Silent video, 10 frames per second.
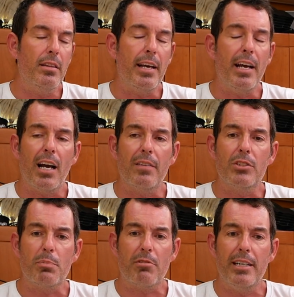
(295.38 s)
have
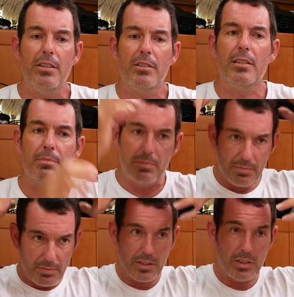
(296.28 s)
the
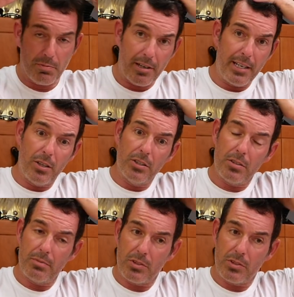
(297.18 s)
the spray hood,